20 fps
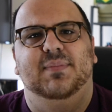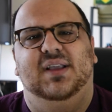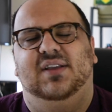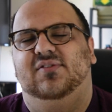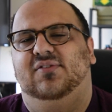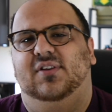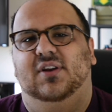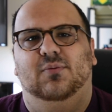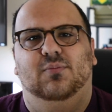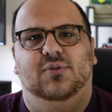
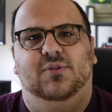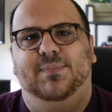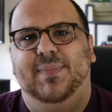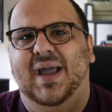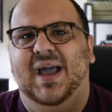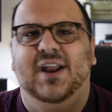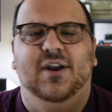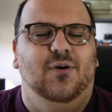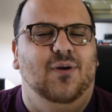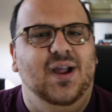Mix in with
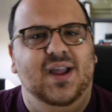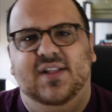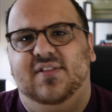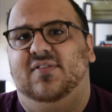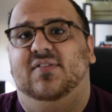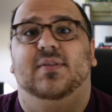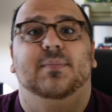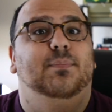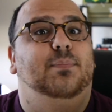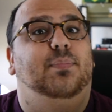Panerai,
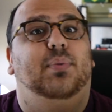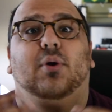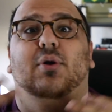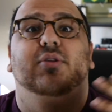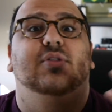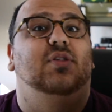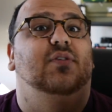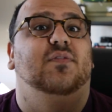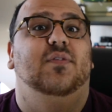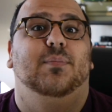it's the
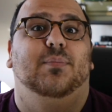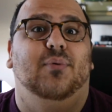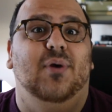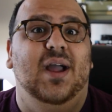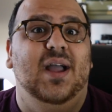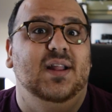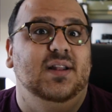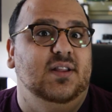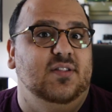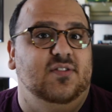birth of a
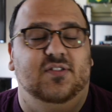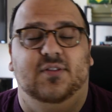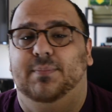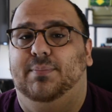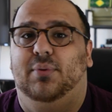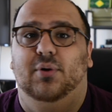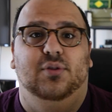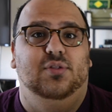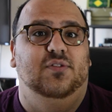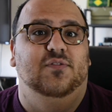brand. It's the
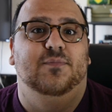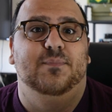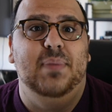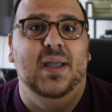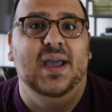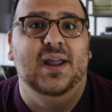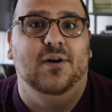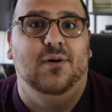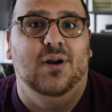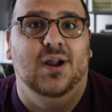birth of
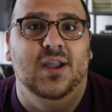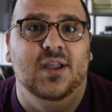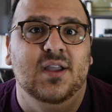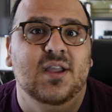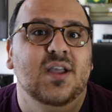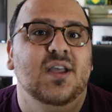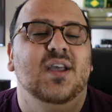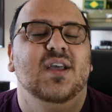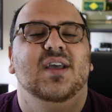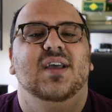Panerai.
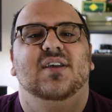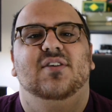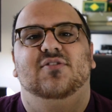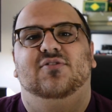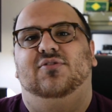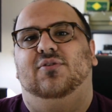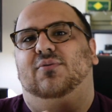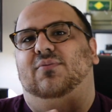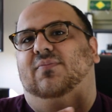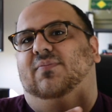
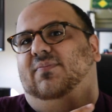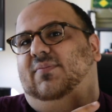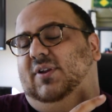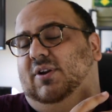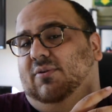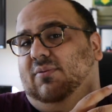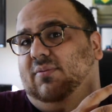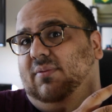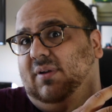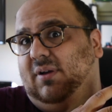So,
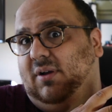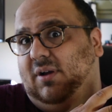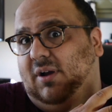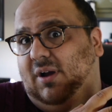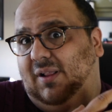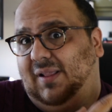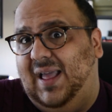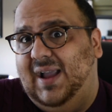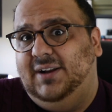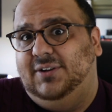
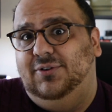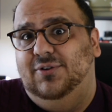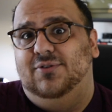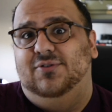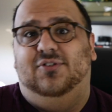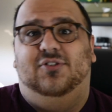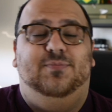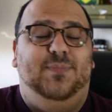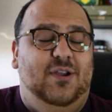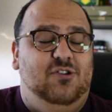
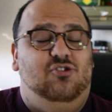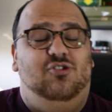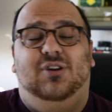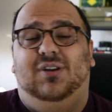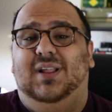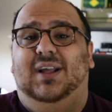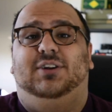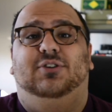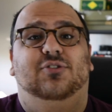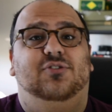collectors, especially
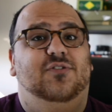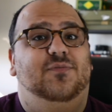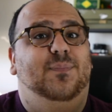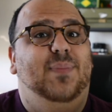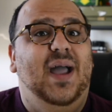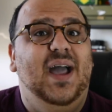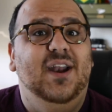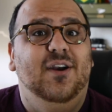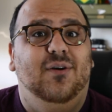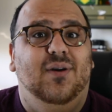collectors of
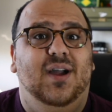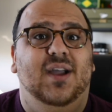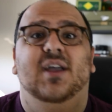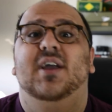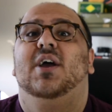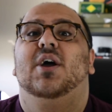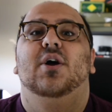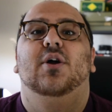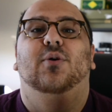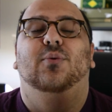Panerai,
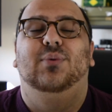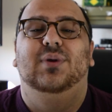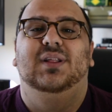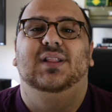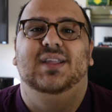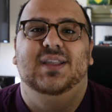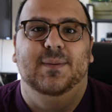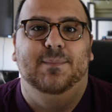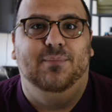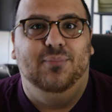
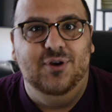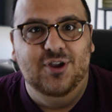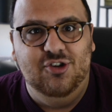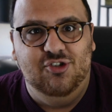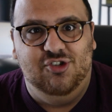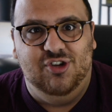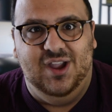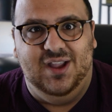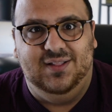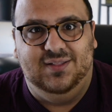really
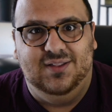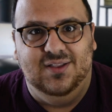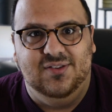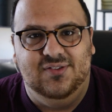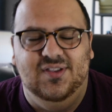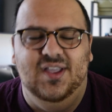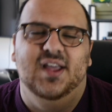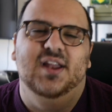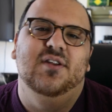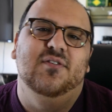appreciate this.
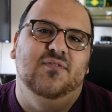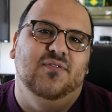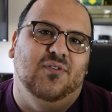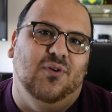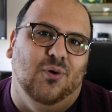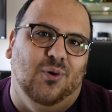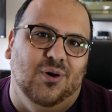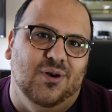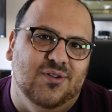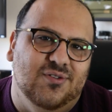And of
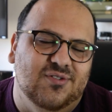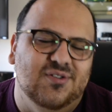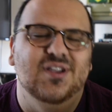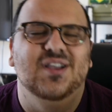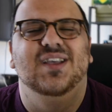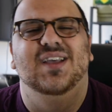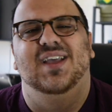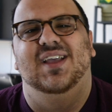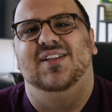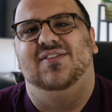course,
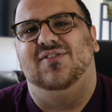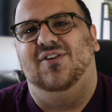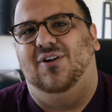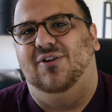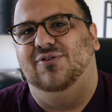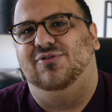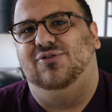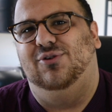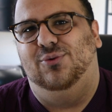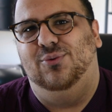it's
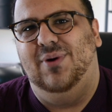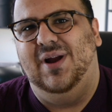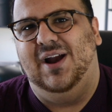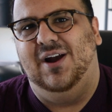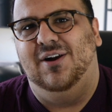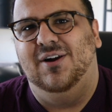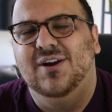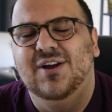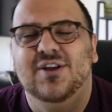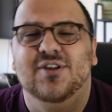also
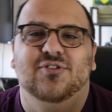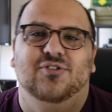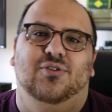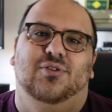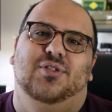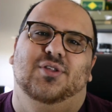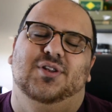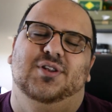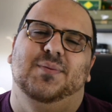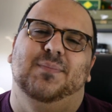rare. So
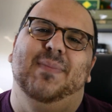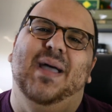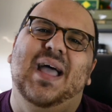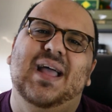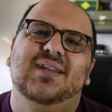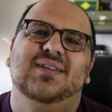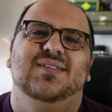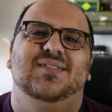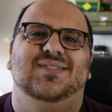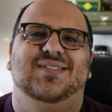the
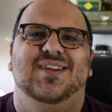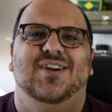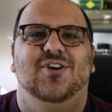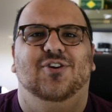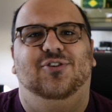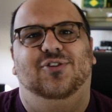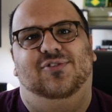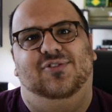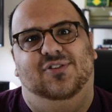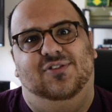demand is there
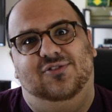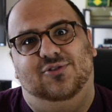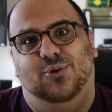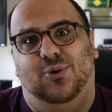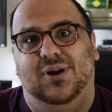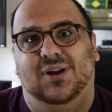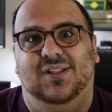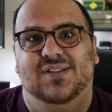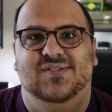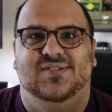because it's
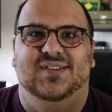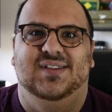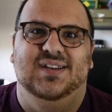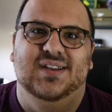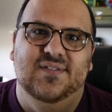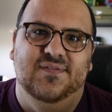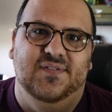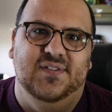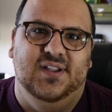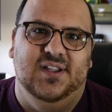historically
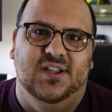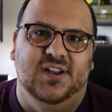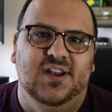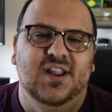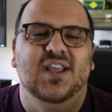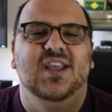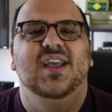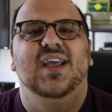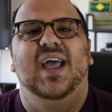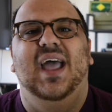significant.
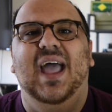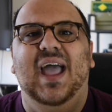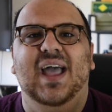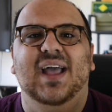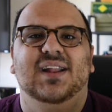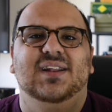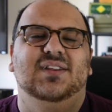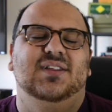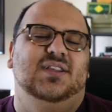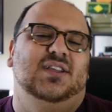
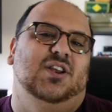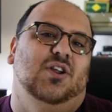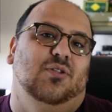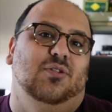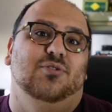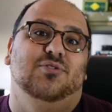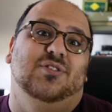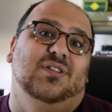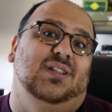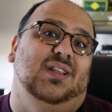And,
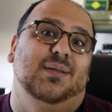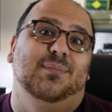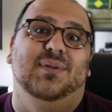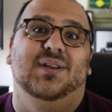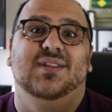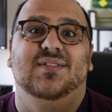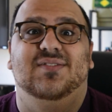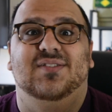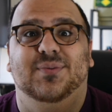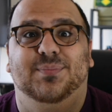there's a
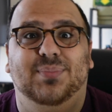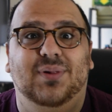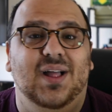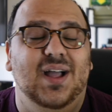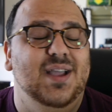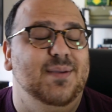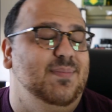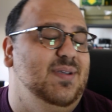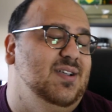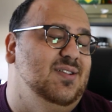limited
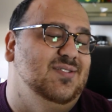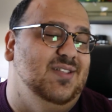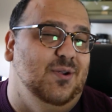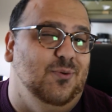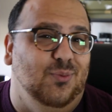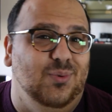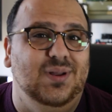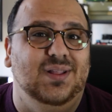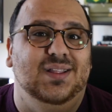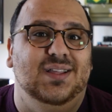supply because they
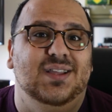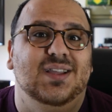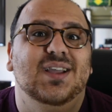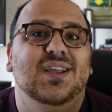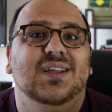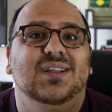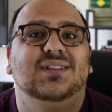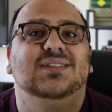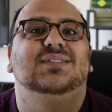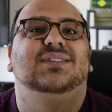really
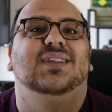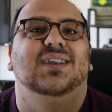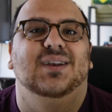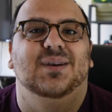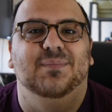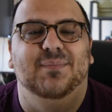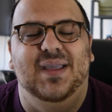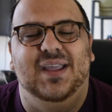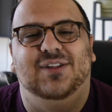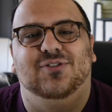
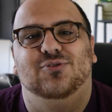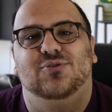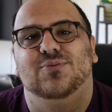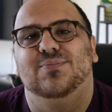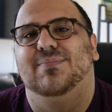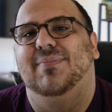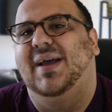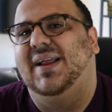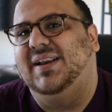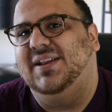didn't make too
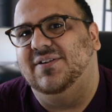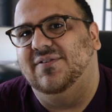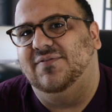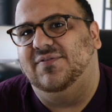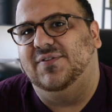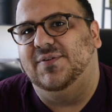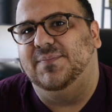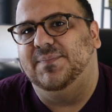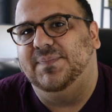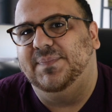many of
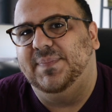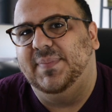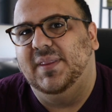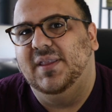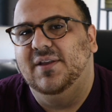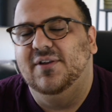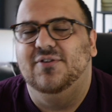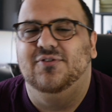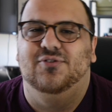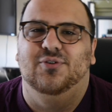them.
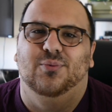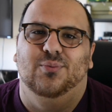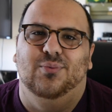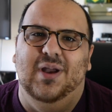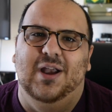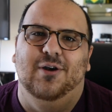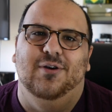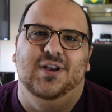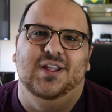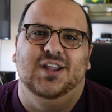So
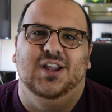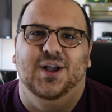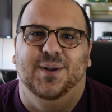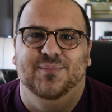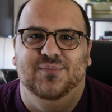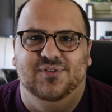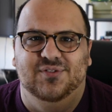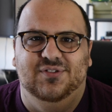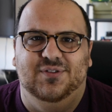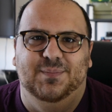rarity
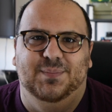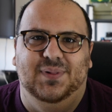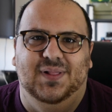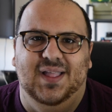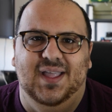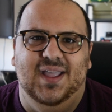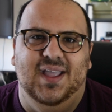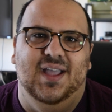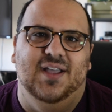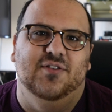comes into
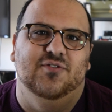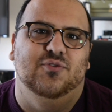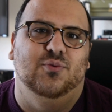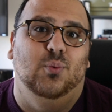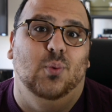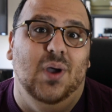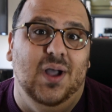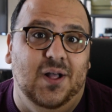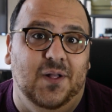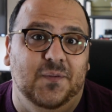play as
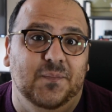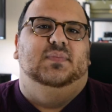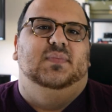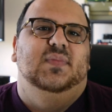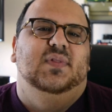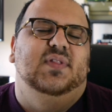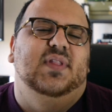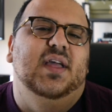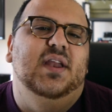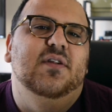well.
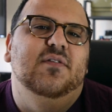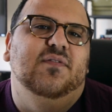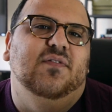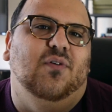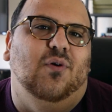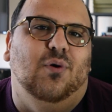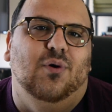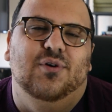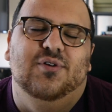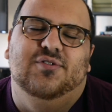Then, of
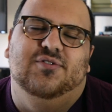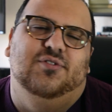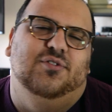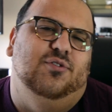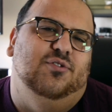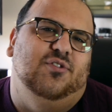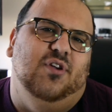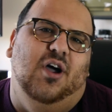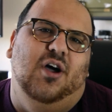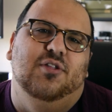course,
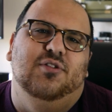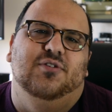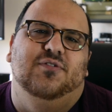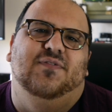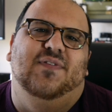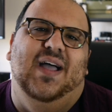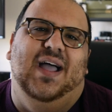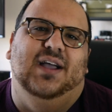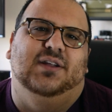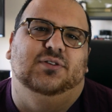there's other
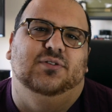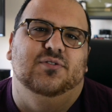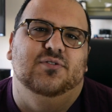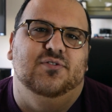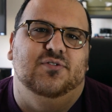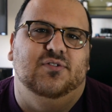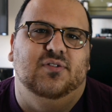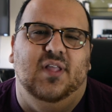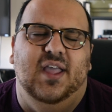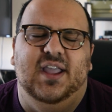
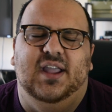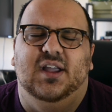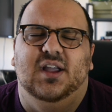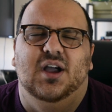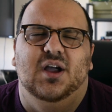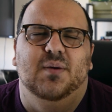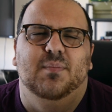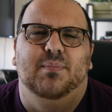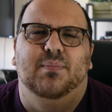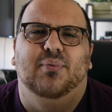factors like
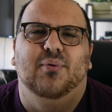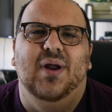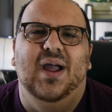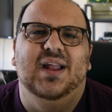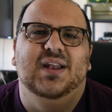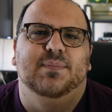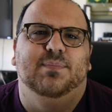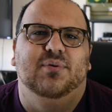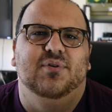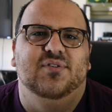
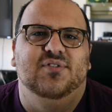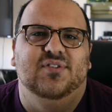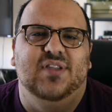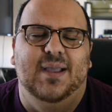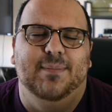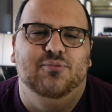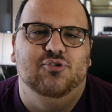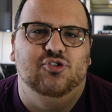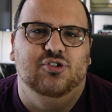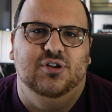brand
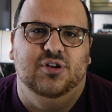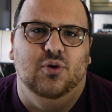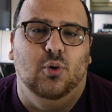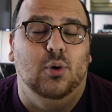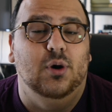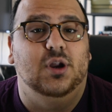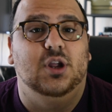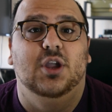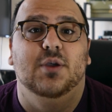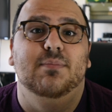perception
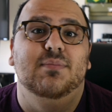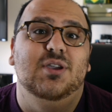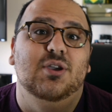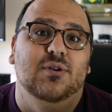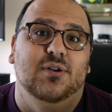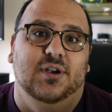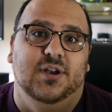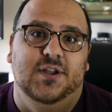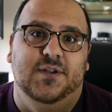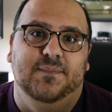or
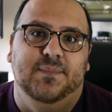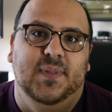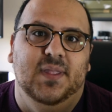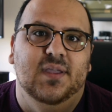community.